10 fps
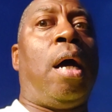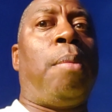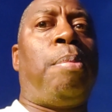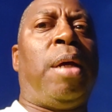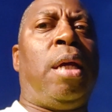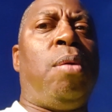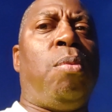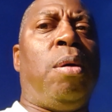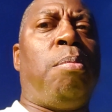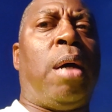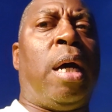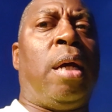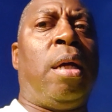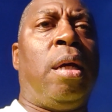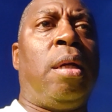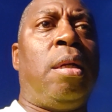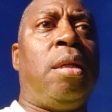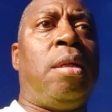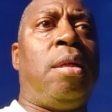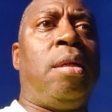I paid with my
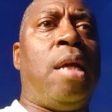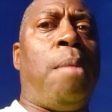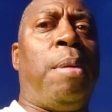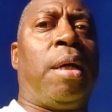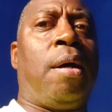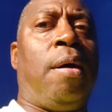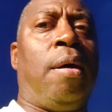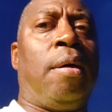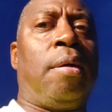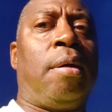debit card.